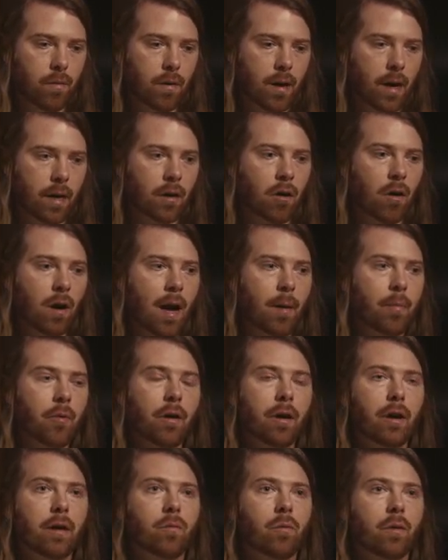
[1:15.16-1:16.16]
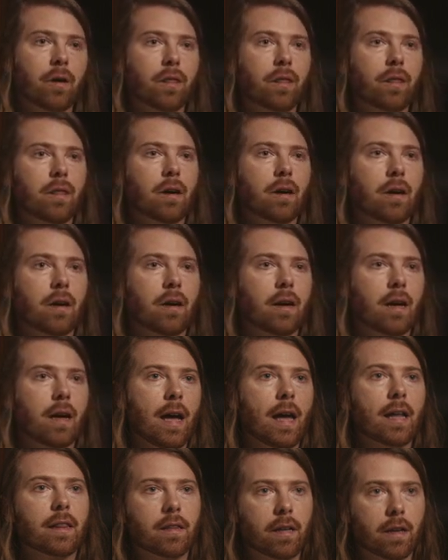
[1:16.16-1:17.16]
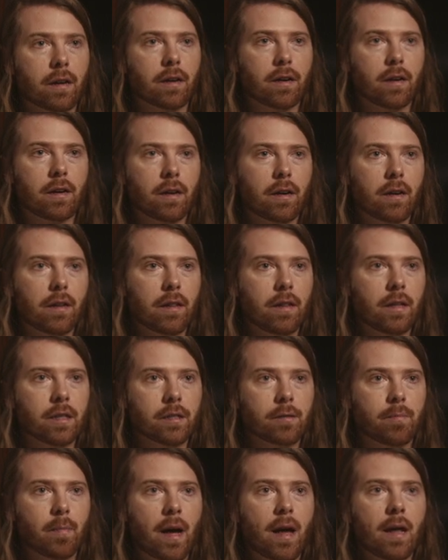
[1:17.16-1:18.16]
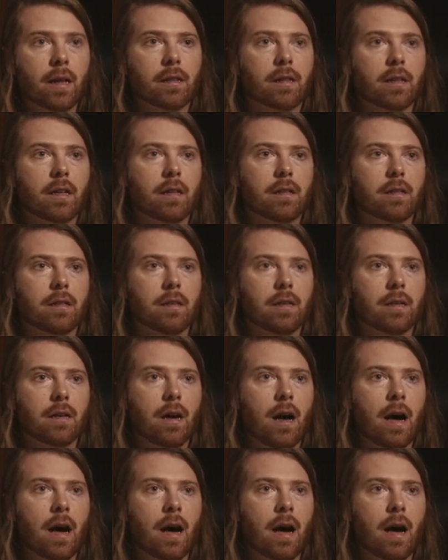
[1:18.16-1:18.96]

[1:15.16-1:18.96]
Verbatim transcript: I collaborated with uh, Eeter, this band that uh,